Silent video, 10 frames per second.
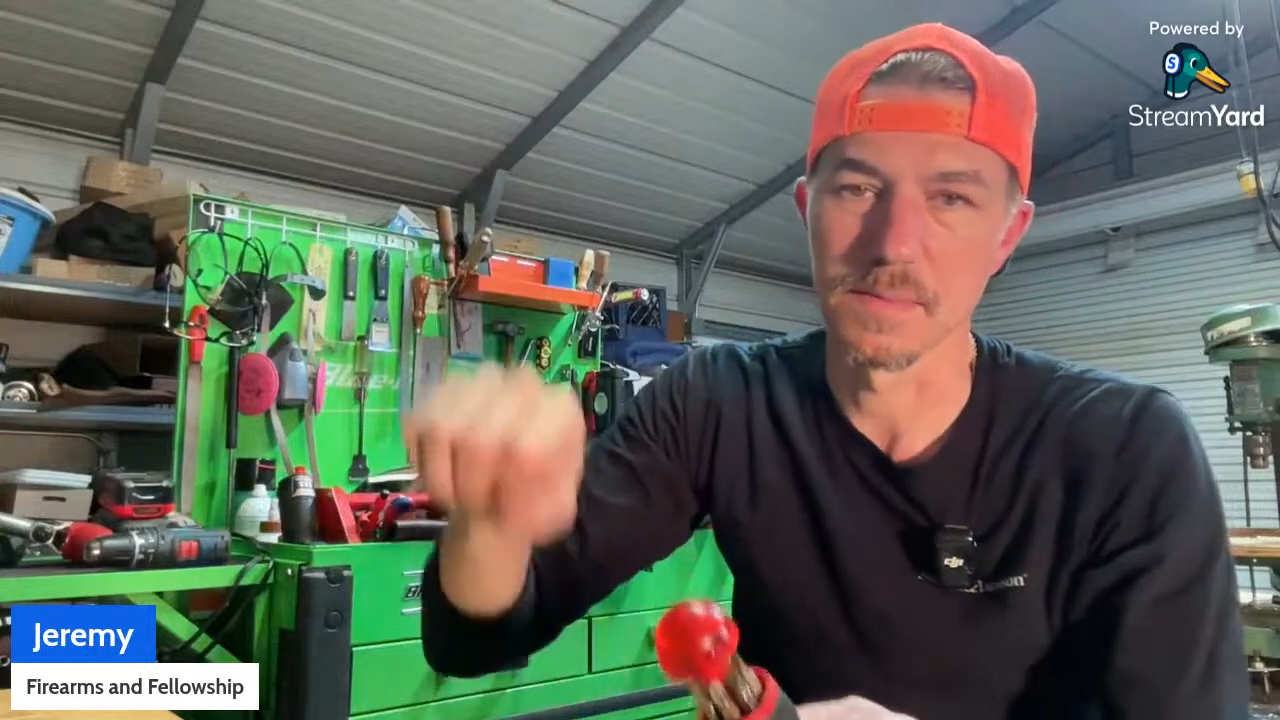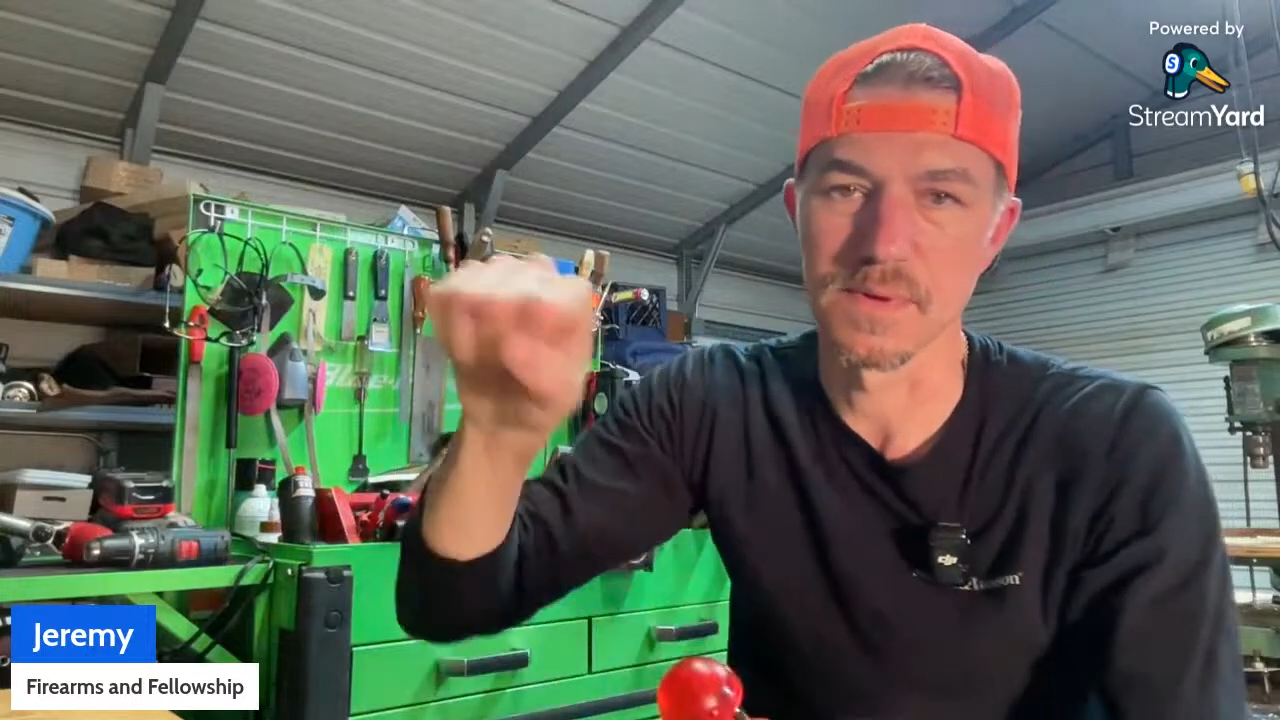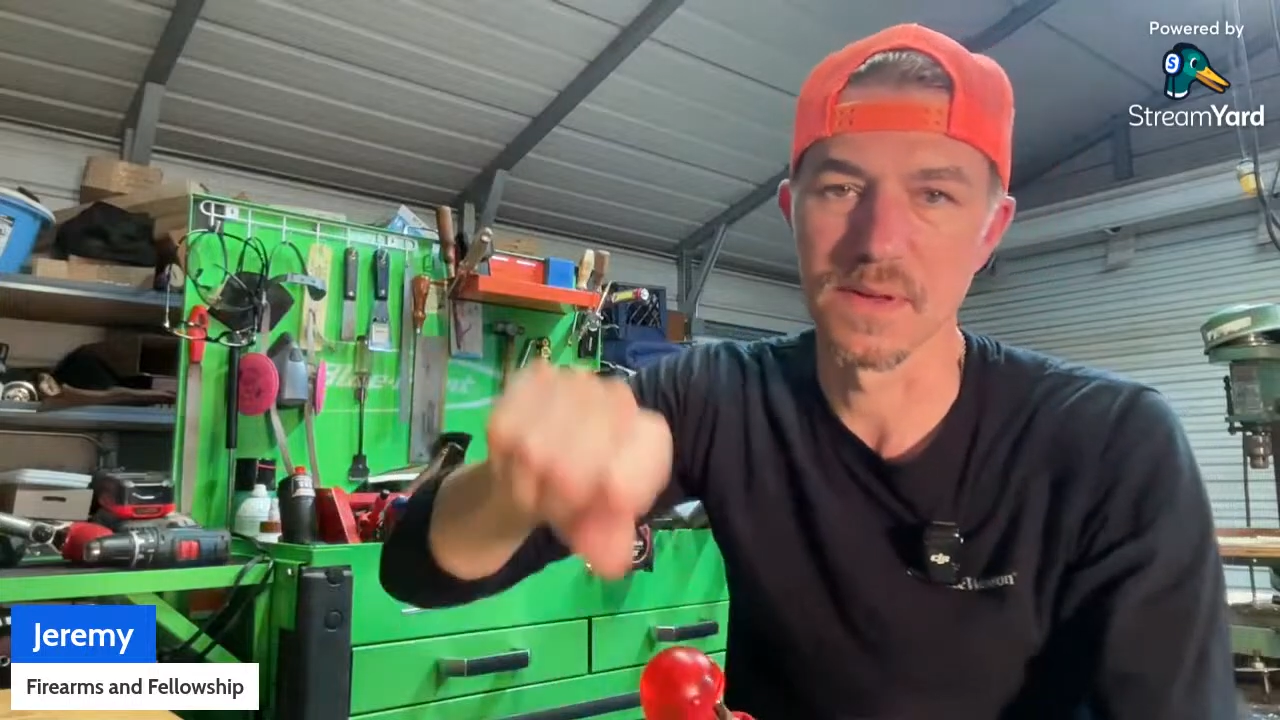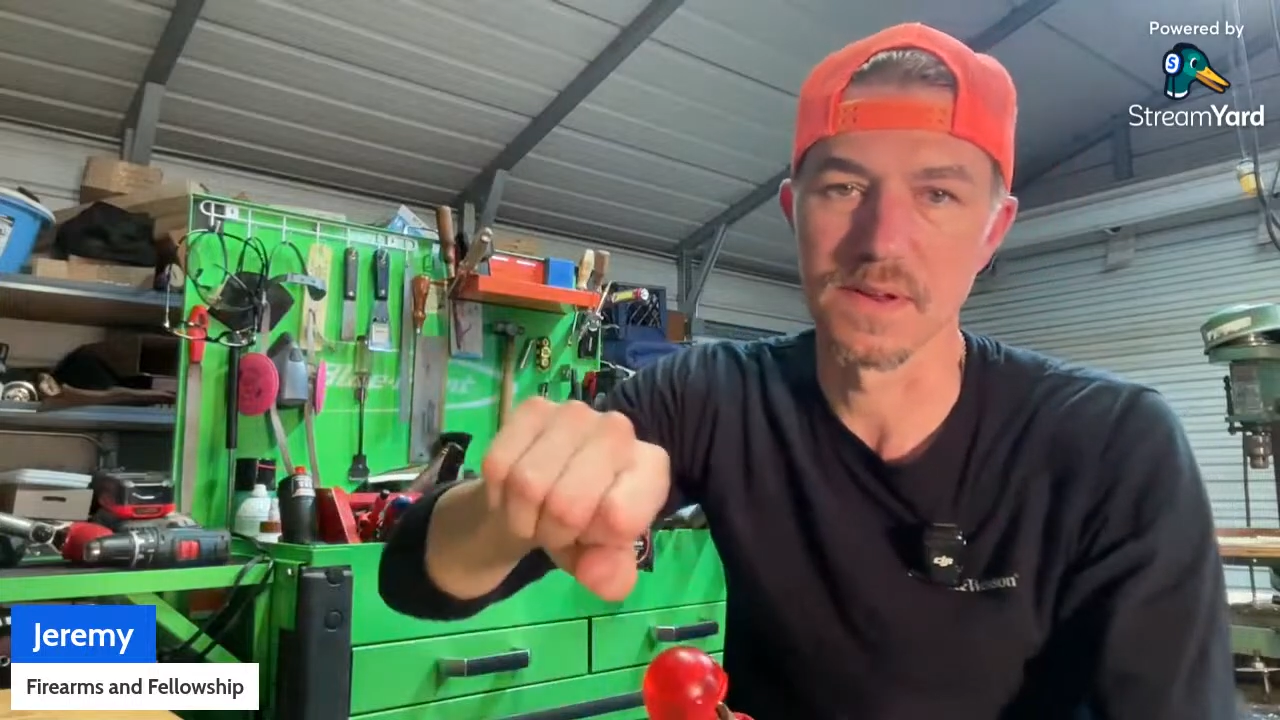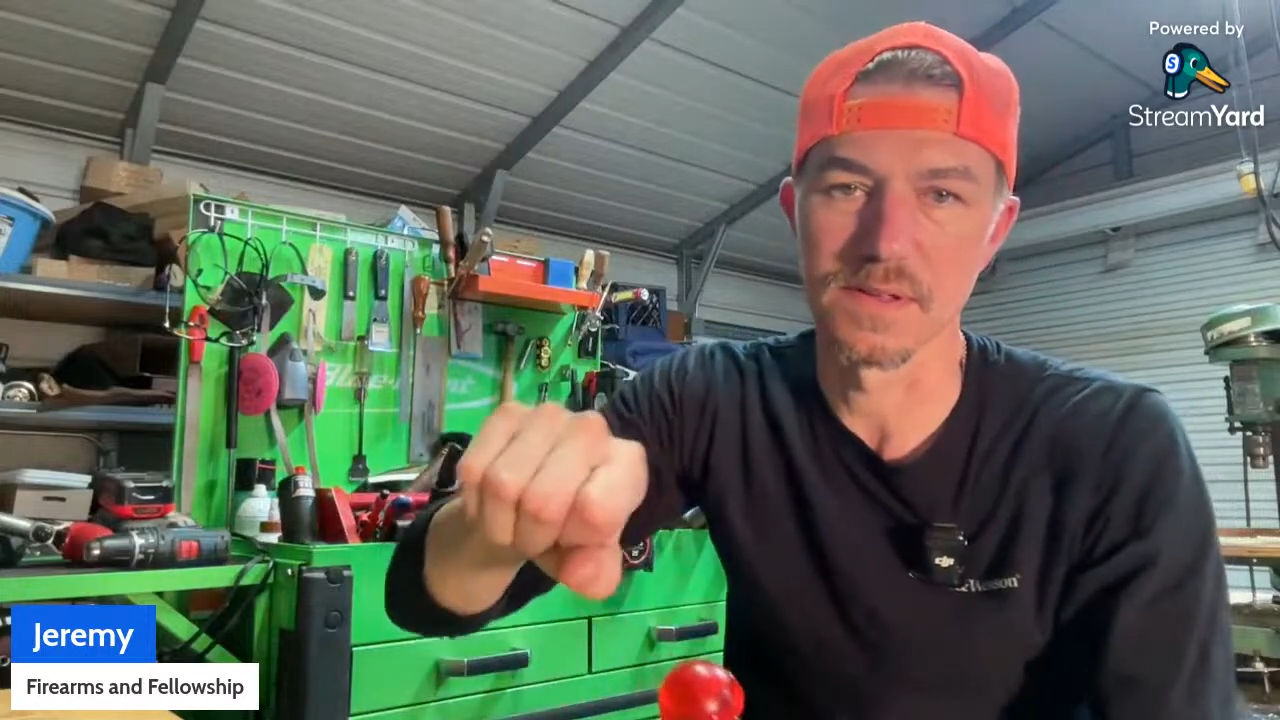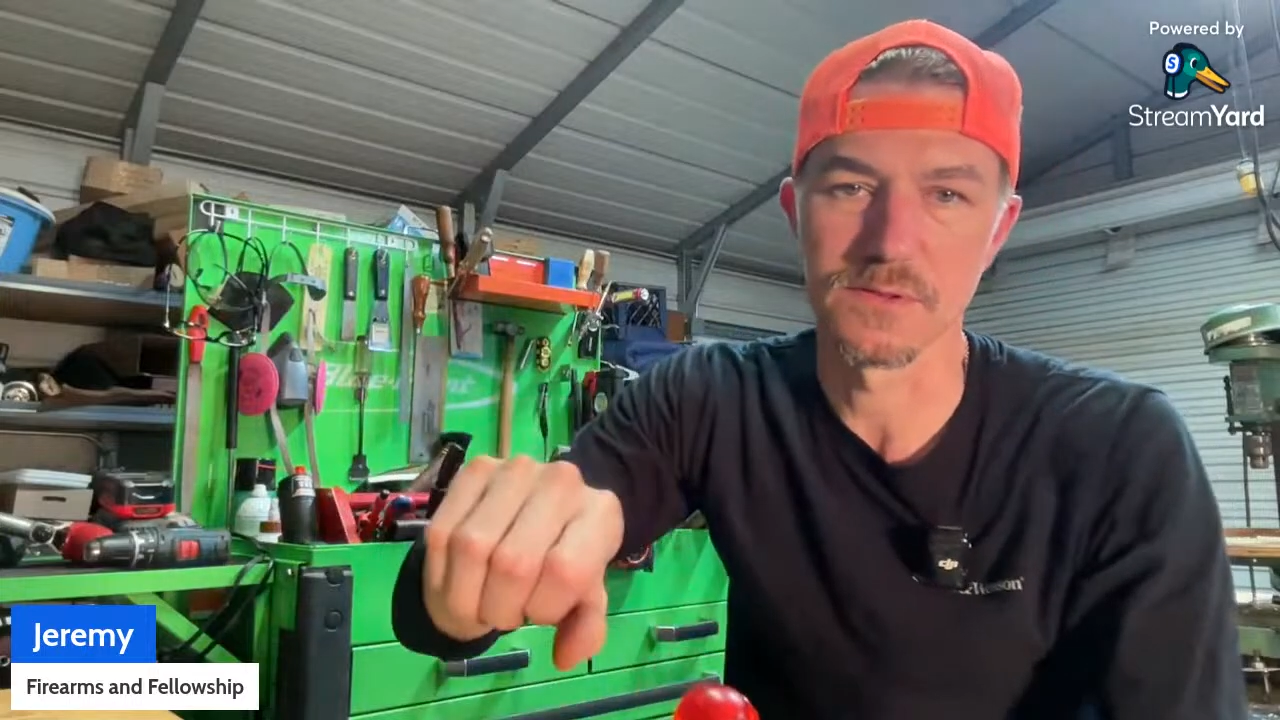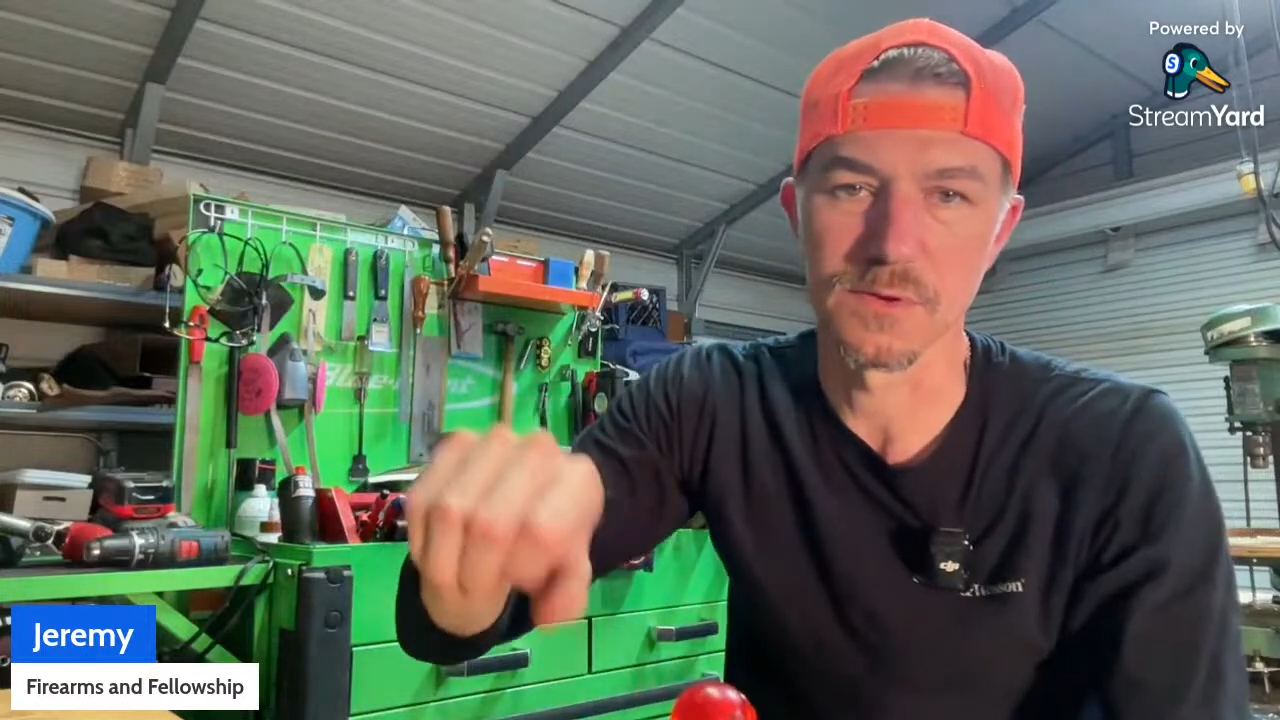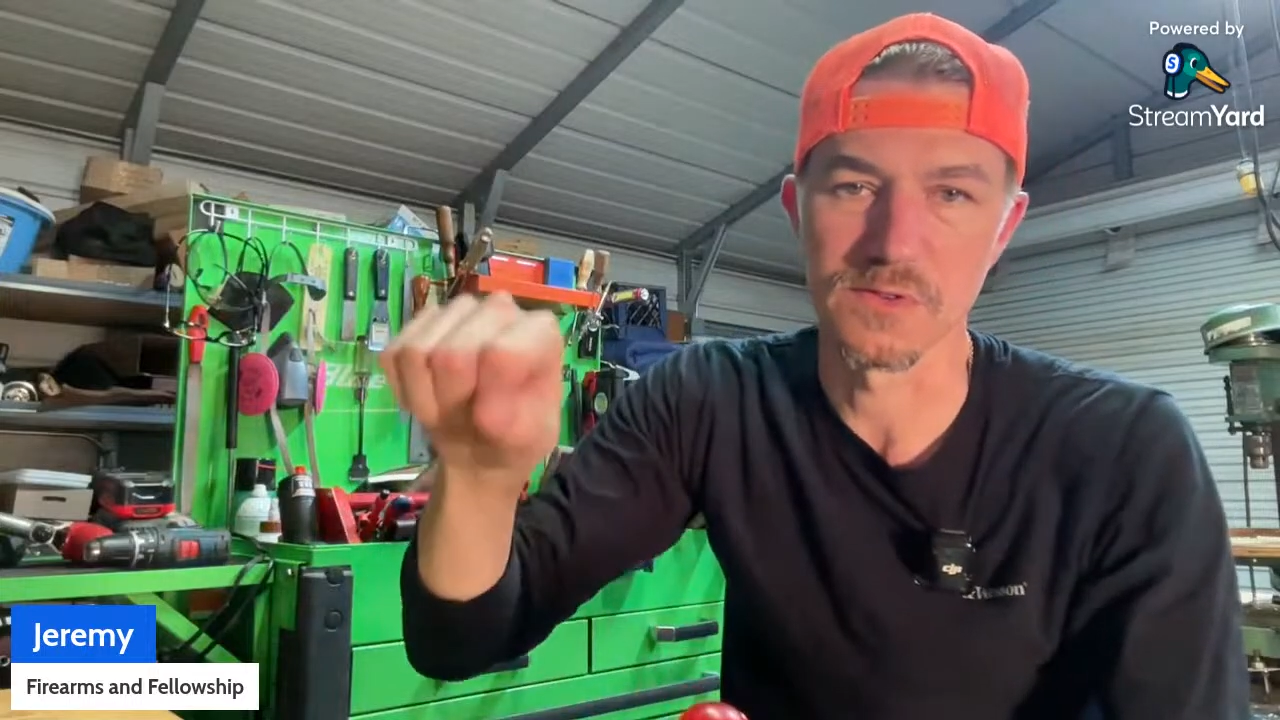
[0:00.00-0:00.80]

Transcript: bit into